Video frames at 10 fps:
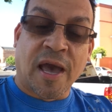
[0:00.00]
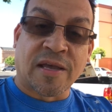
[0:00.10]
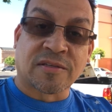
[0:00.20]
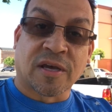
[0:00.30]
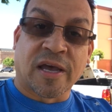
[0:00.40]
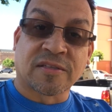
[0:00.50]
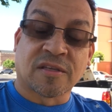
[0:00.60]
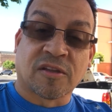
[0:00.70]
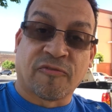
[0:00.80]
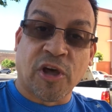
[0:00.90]
as a
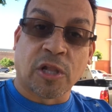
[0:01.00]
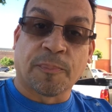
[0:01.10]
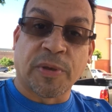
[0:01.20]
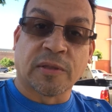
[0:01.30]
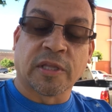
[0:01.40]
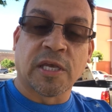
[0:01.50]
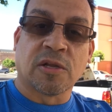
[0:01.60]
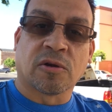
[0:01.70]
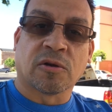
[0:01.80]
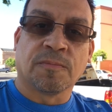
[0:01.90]
developing
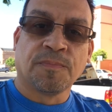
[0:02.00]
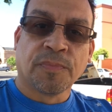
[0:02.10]
leader,